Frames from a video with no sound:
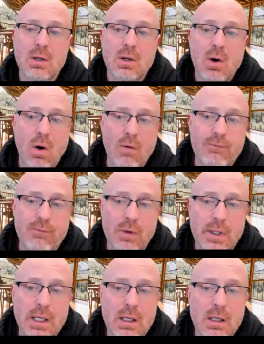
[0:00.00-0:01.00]

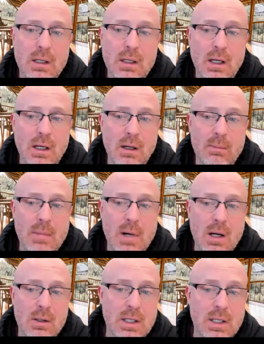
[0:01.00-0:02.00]
hopefully
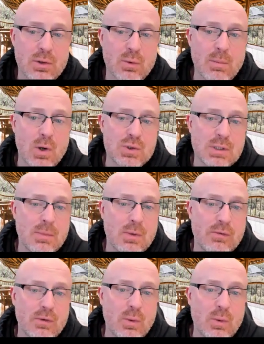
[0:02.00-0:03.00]
I'll get through most of them
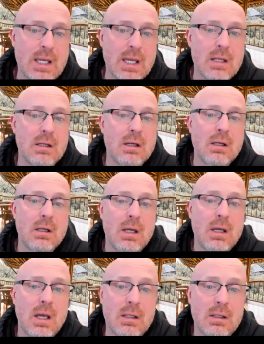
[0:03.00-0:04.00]
over the weekend,
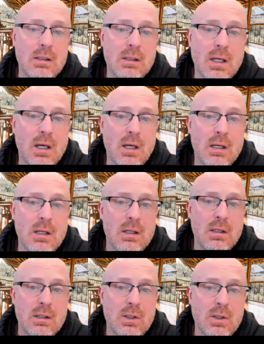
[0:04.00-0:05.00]
and
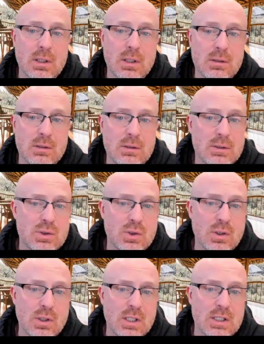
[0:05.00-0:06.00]
you can
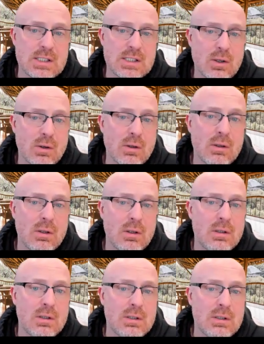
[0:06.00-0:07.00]
sort of consider
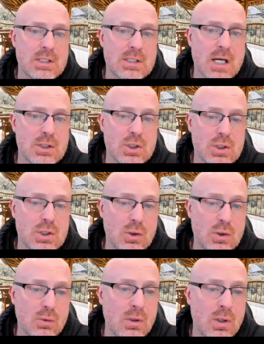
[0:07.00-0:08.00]
discussion
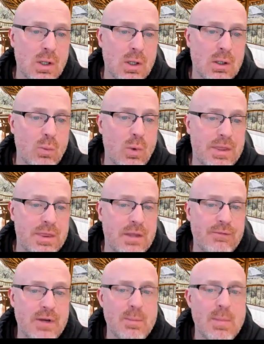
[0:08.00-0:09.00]
2 with the
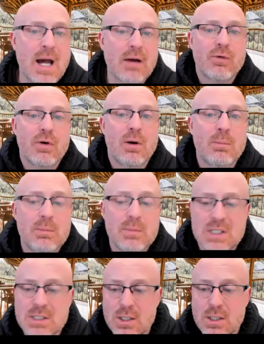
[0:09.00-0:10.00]
feedback from
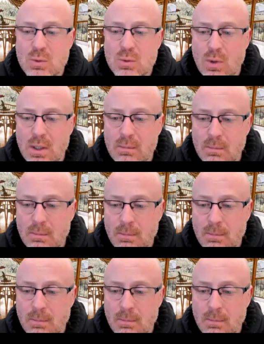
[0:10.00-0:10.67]
discussion 1.